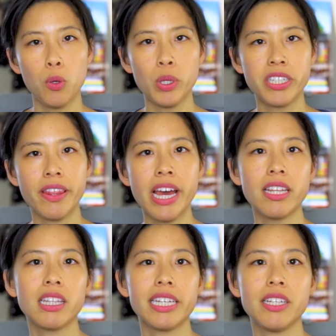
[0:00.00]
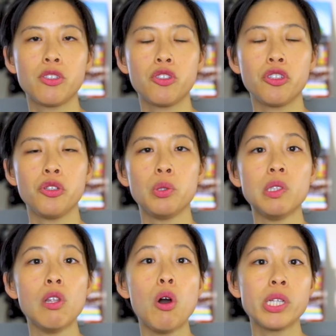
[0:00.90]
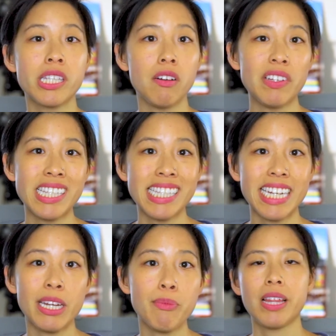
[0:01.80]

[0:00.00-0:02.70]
which then leads to low self-esteem.